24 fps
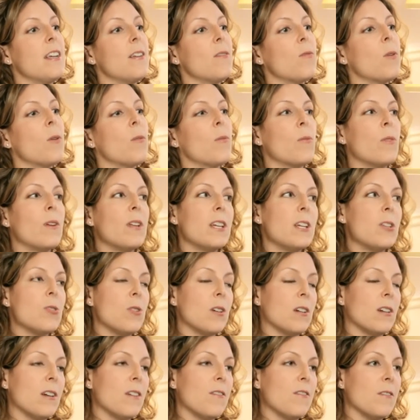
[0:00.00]
what really
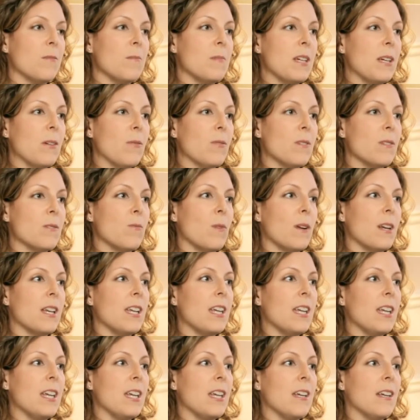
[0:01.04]
triggered it for me was when
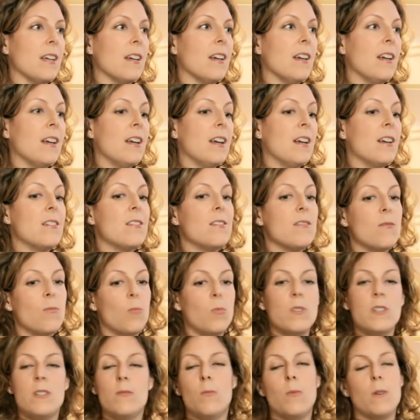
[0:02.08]
he
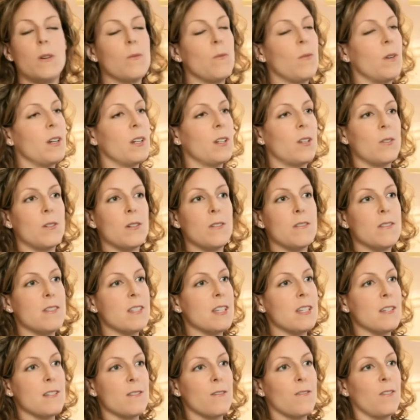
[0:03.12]
wouldn't want to go out and
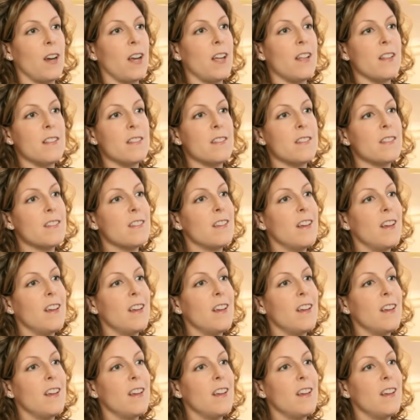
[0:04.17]
see his friends.